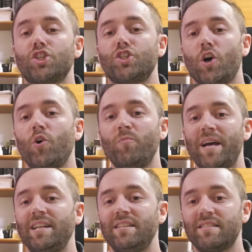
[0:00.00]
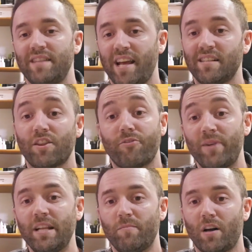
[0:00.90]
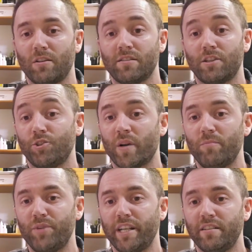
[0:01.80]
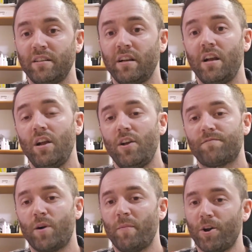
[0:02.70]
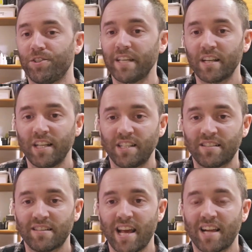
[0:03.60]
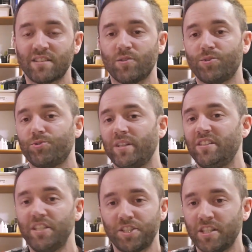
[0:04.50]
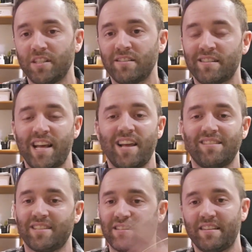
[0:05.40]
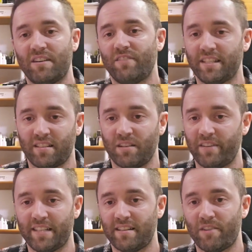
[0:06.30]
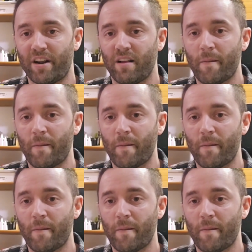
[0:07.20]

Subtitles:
so many snakes 3D models that you can print. From articulated snakes to traditional snakes, etc, etc, etc.